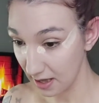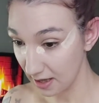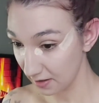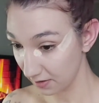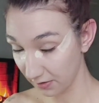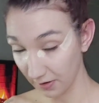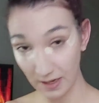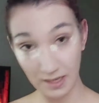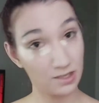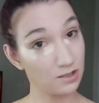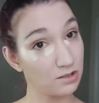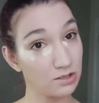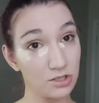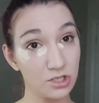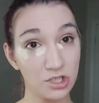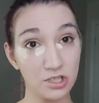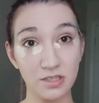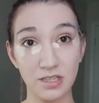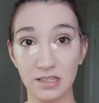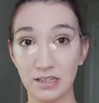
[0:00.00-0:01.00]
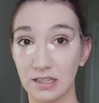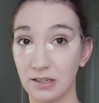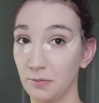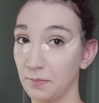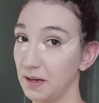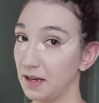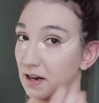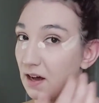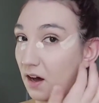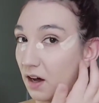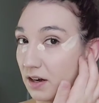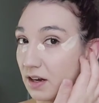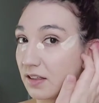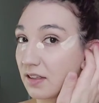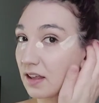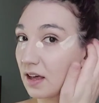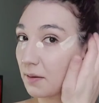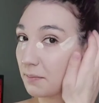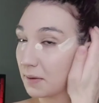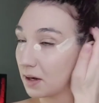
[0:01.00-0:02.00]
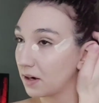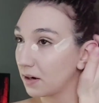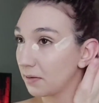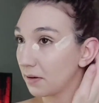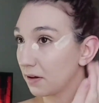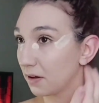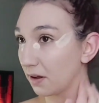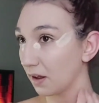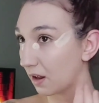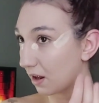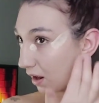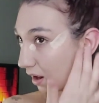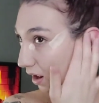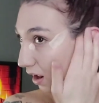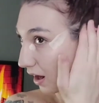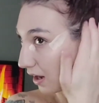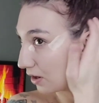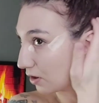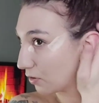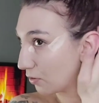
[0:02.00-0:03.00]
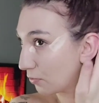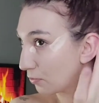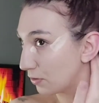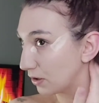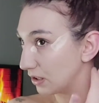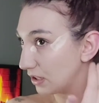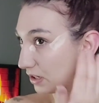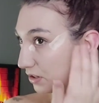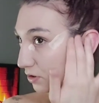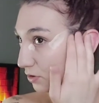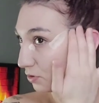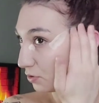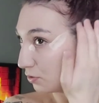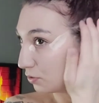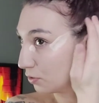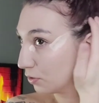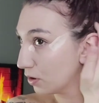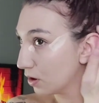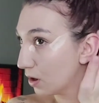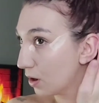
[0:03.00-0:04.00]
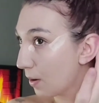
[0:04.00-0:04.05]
So I use just a little bit. Honestly, I don't really do